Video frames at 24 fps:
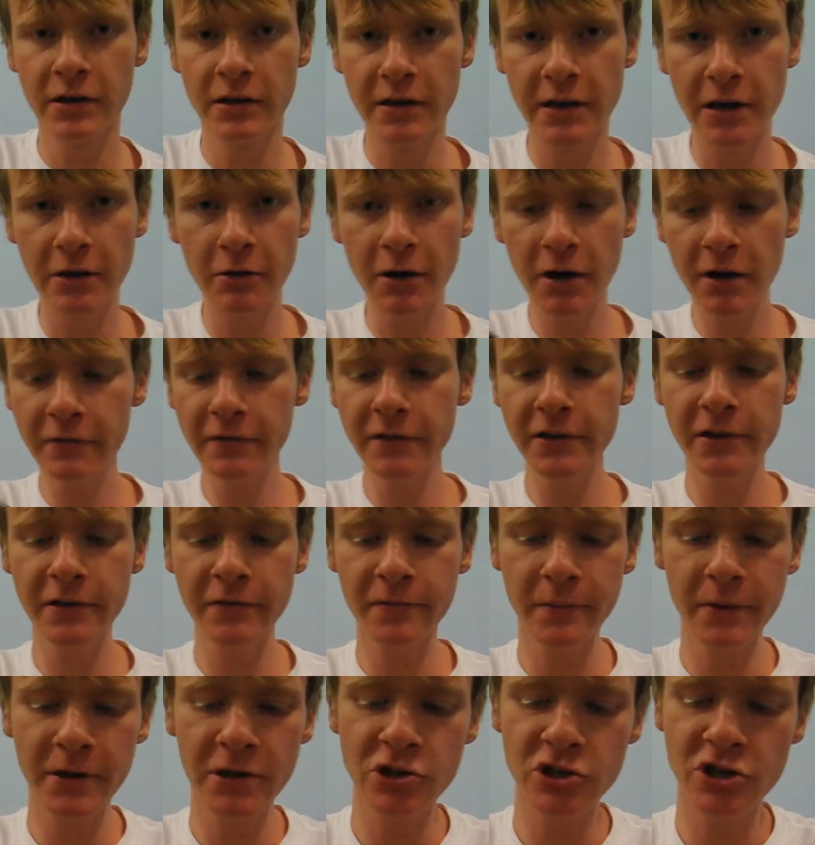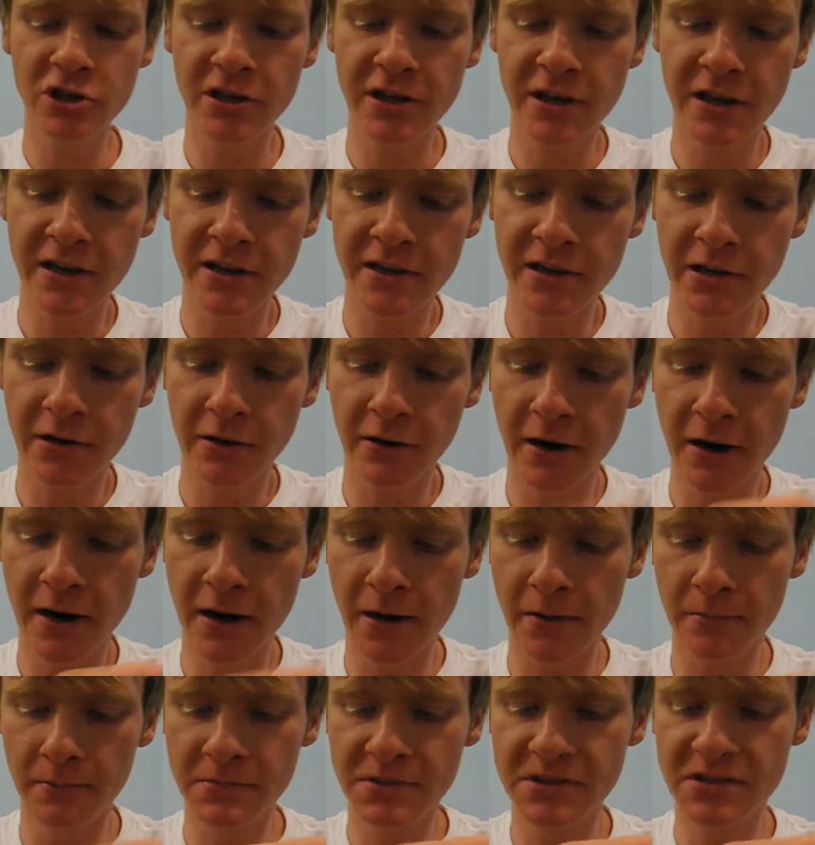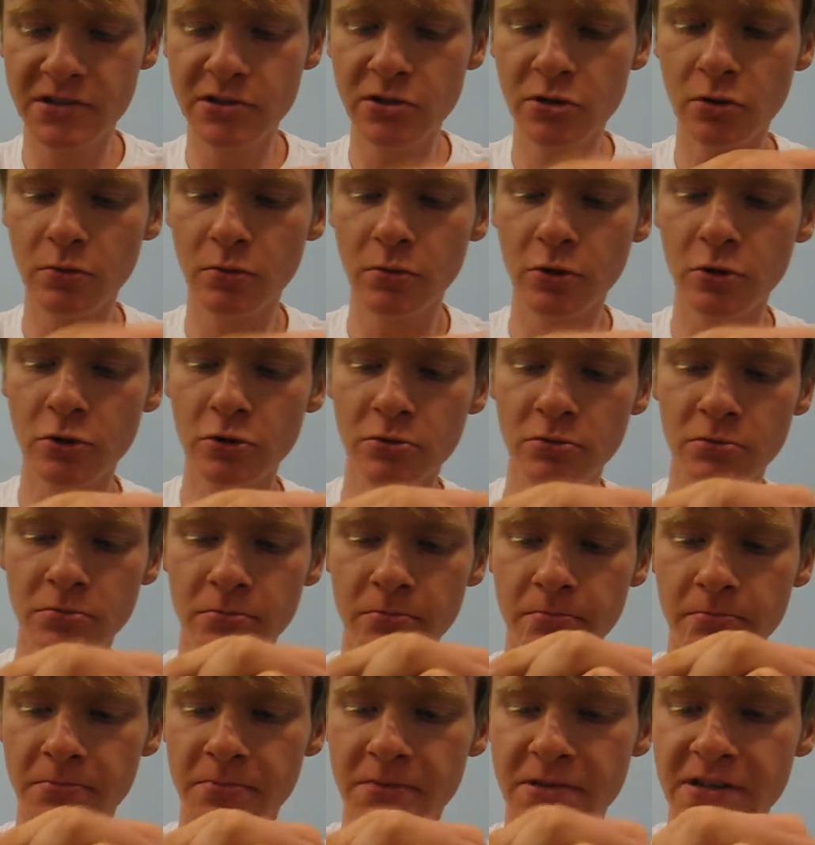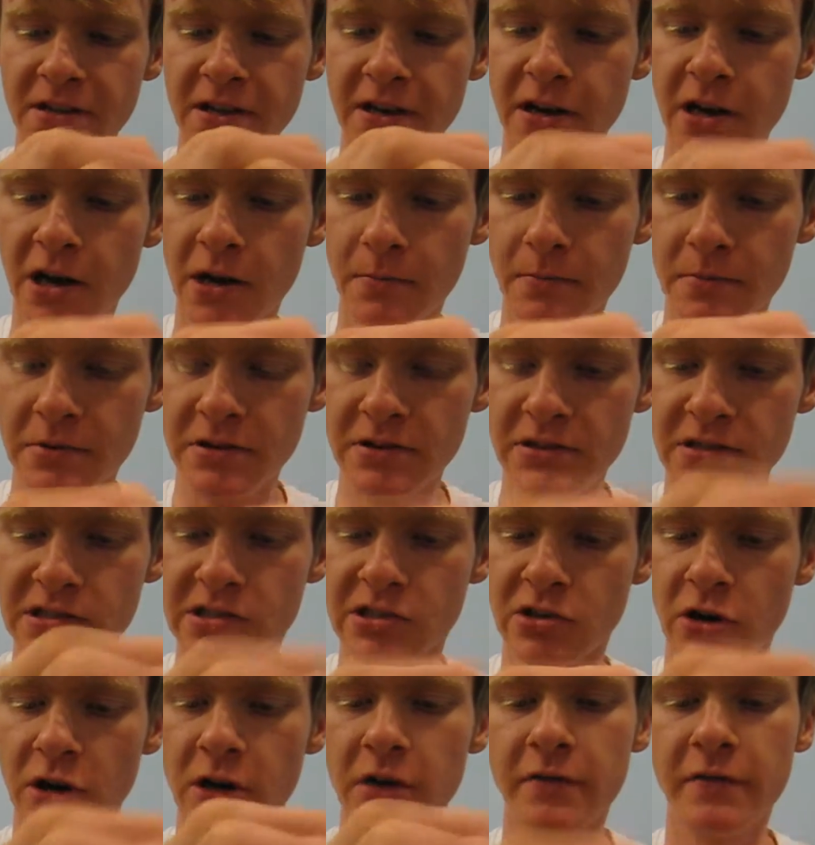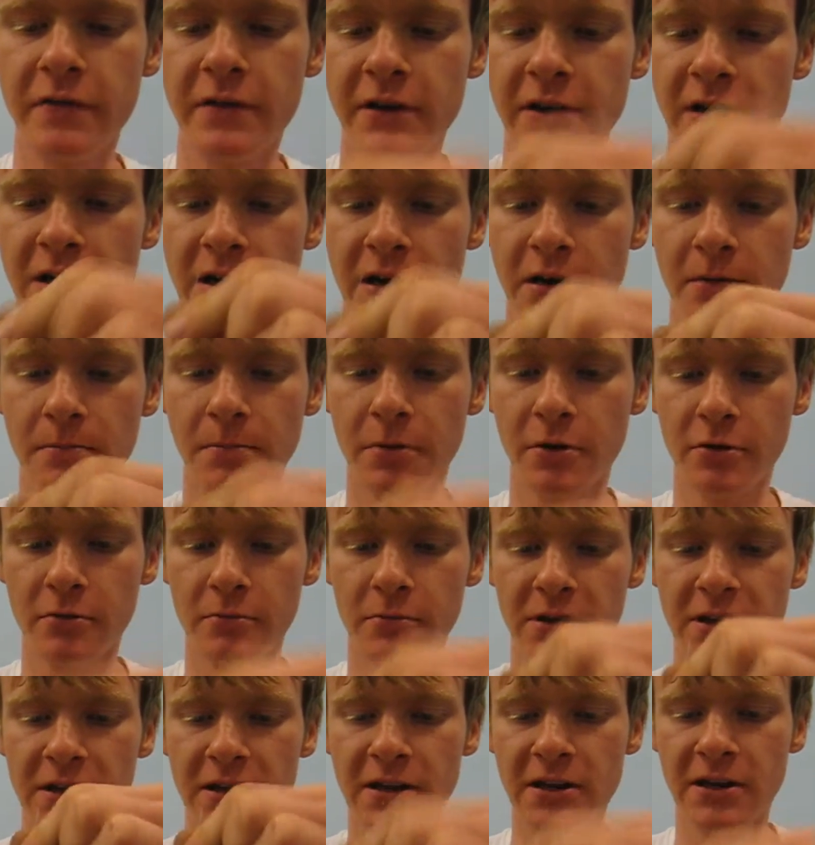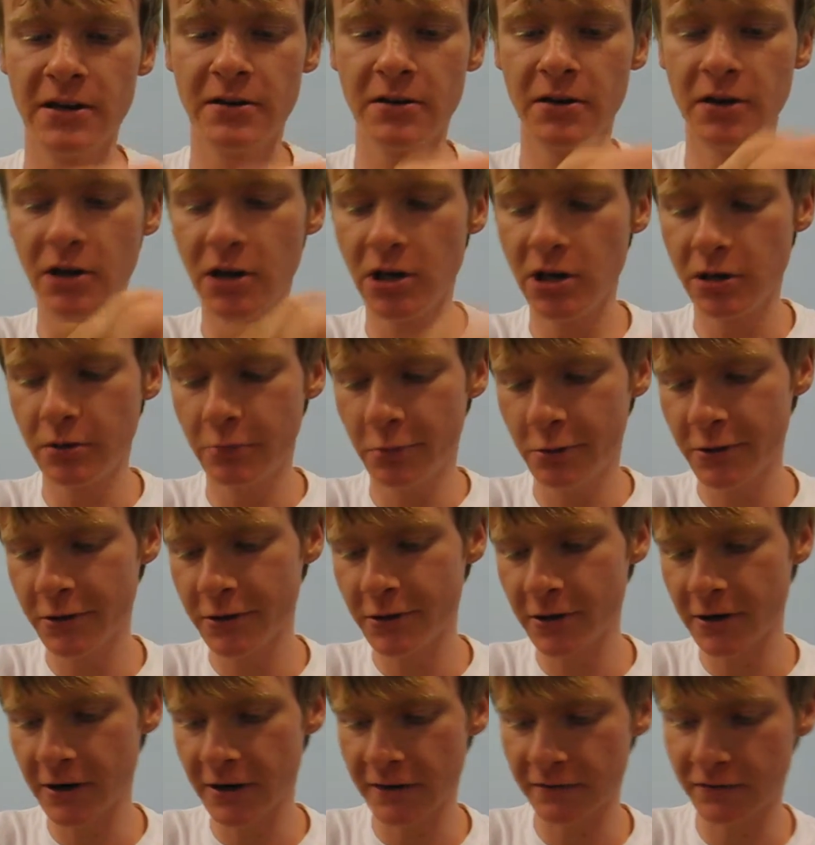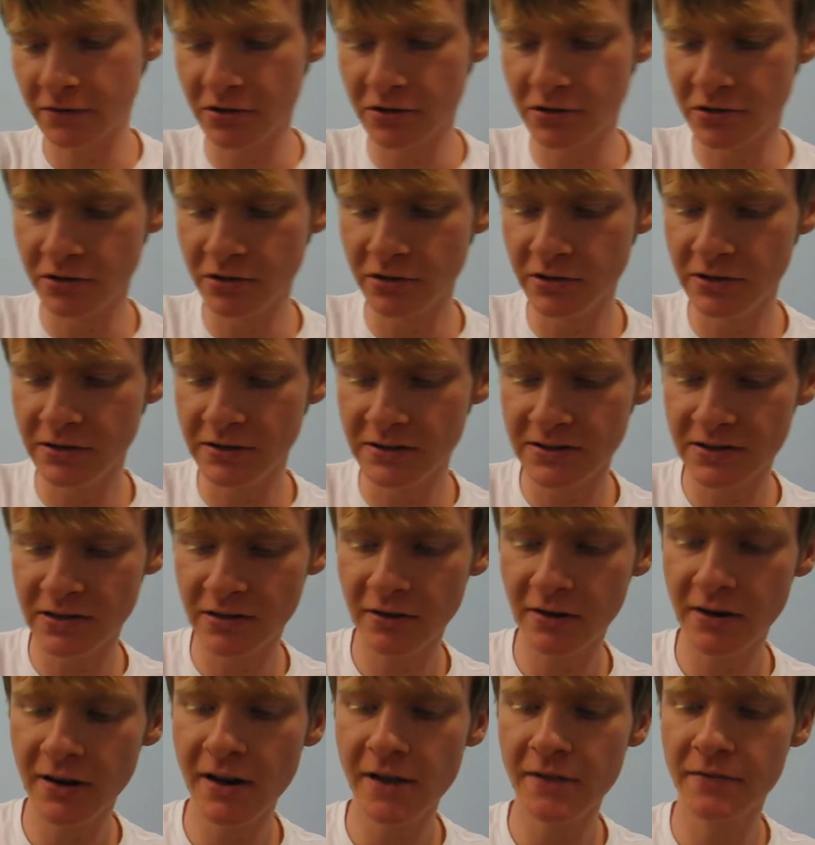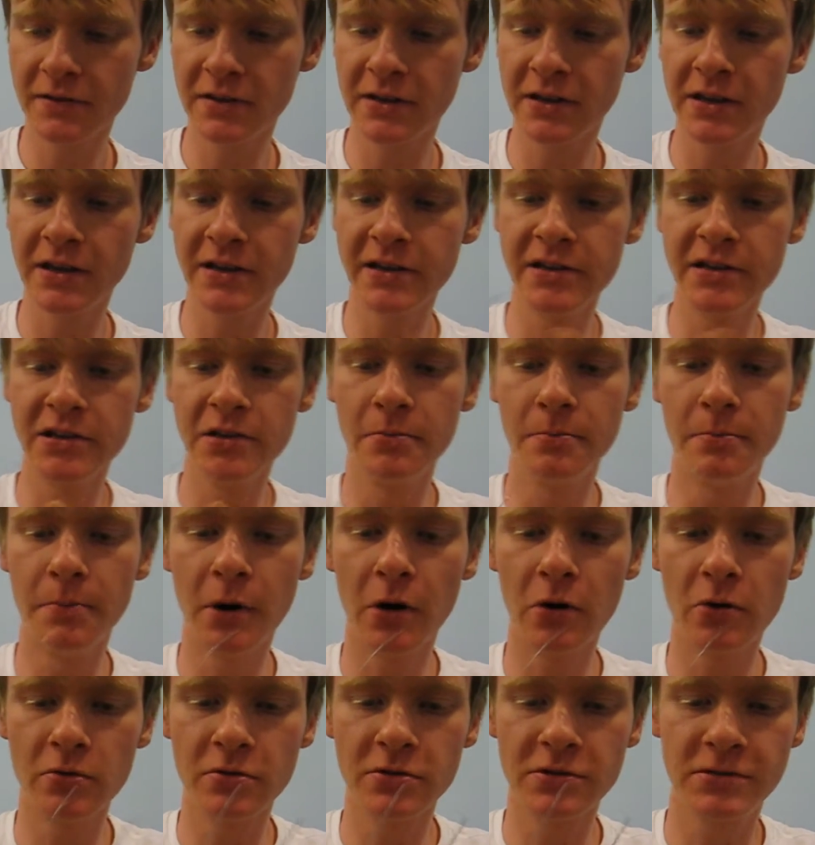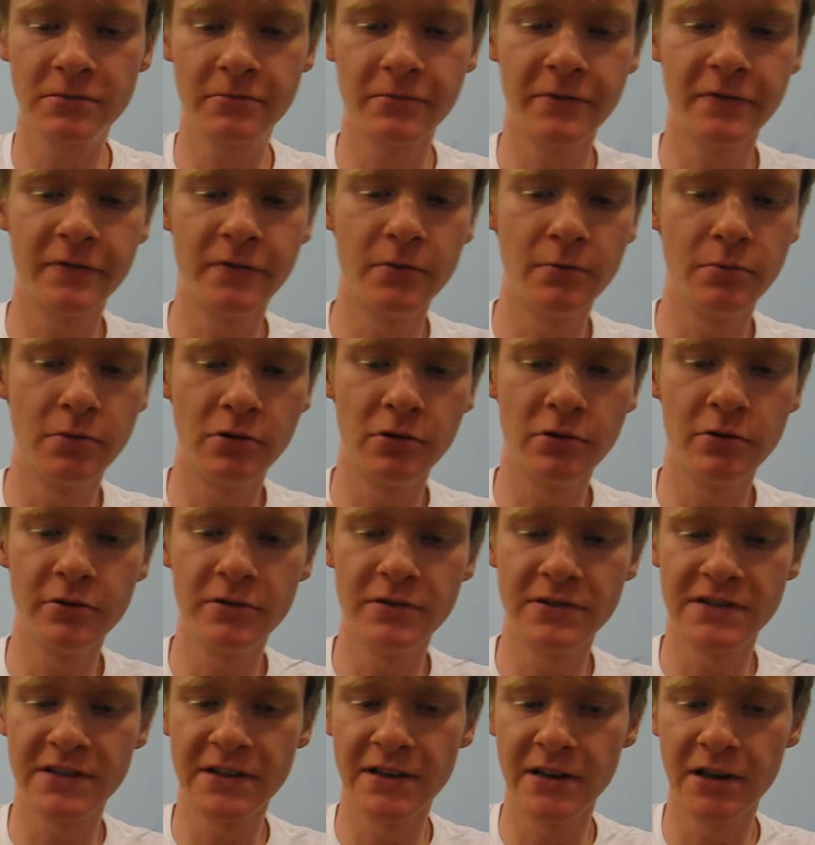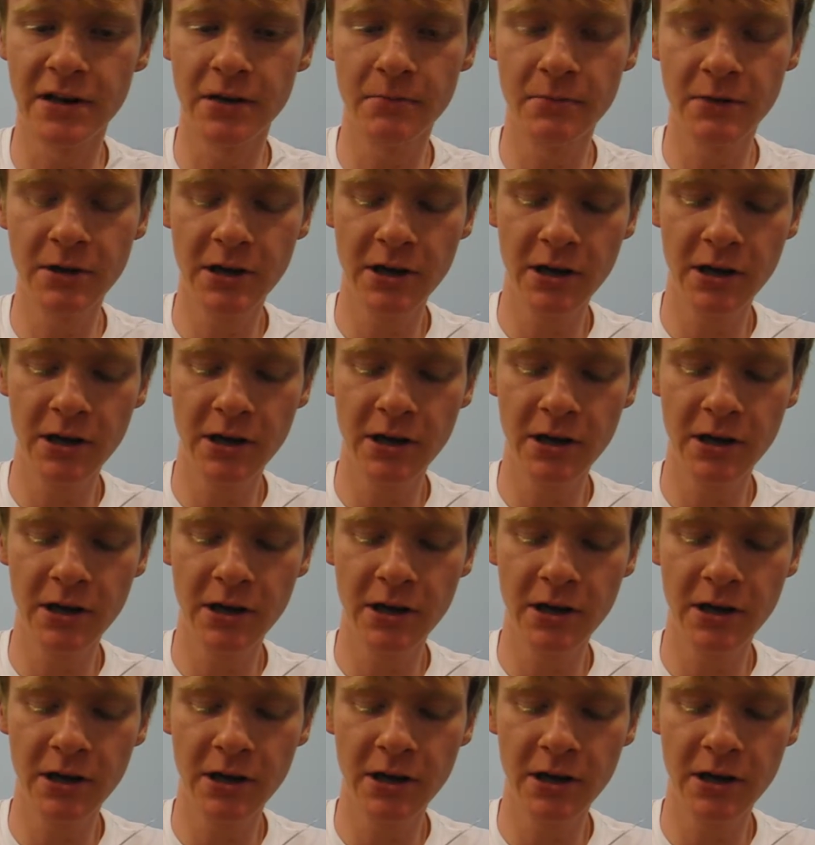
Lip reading: Now after you've managed to get your steel wool set up inside the bottom can, what you're going to have to do is you're going to have to get your bolt with the balloon set up.